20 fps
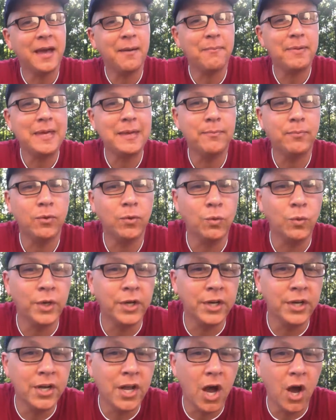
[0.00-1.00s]
that people
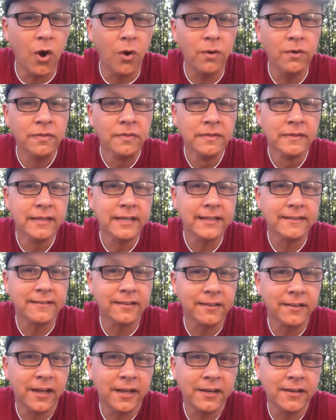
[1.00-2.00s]
would know. It's
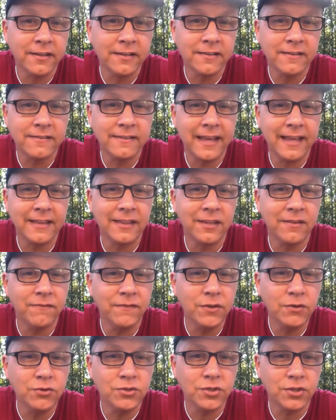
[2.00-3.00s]
a London set in the
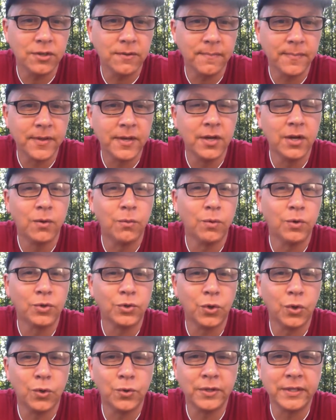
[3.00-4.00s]
future. We're
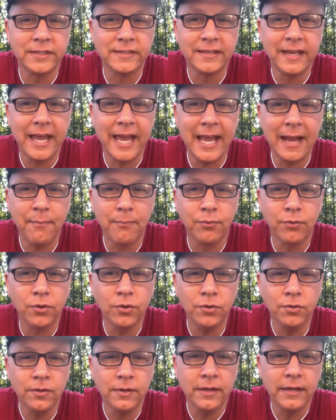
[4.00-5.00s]
told it's
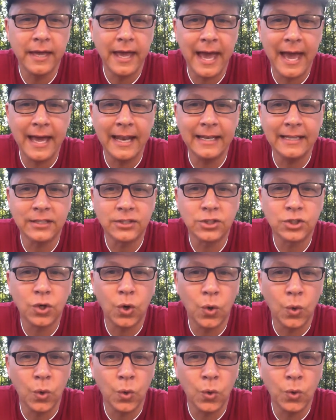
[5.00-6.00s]
April and it's
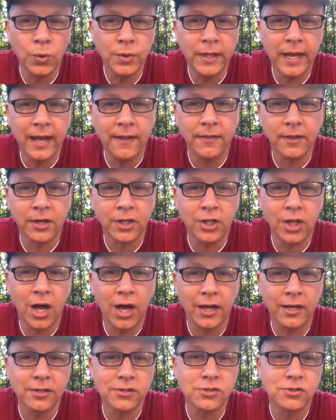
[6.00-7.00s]
cold and the
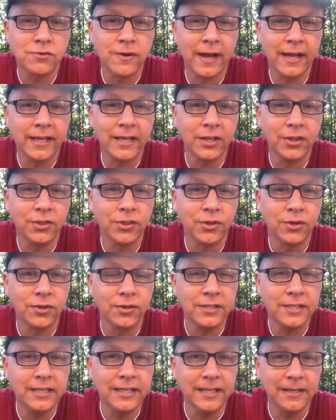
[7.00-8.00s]
clock is striking
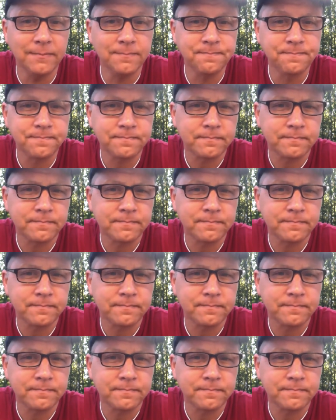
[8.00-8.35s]
13.